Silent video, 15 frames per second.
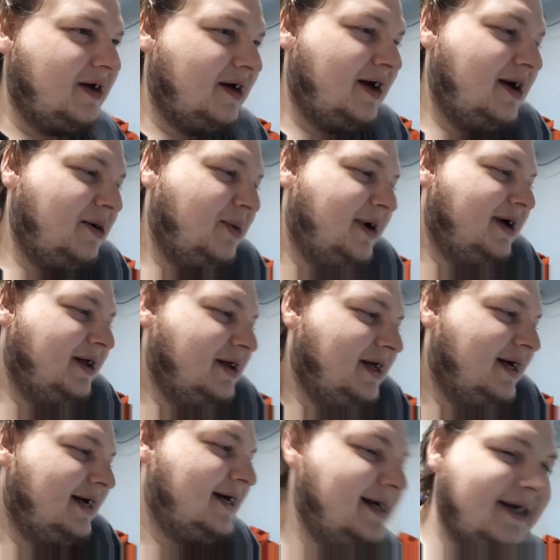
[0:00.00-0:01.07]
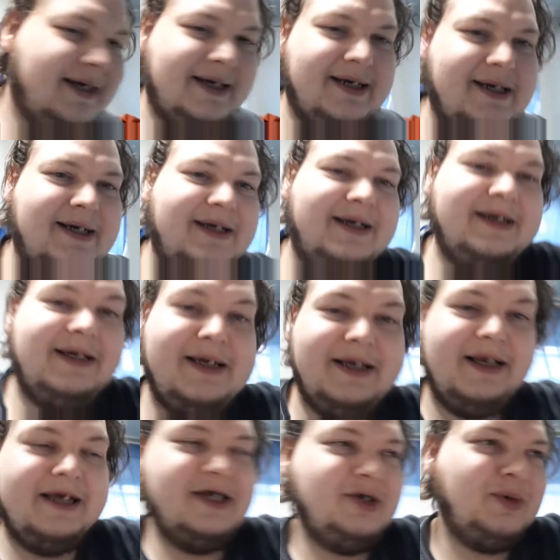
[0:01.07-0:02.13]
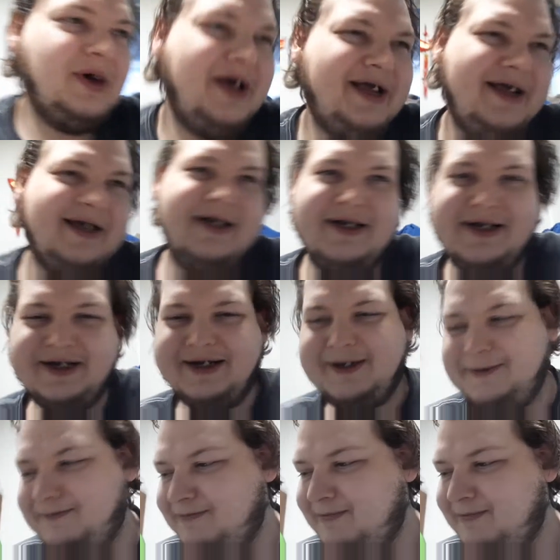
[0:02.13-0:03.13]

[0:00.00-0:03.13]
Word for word: Oh well, it is what it is.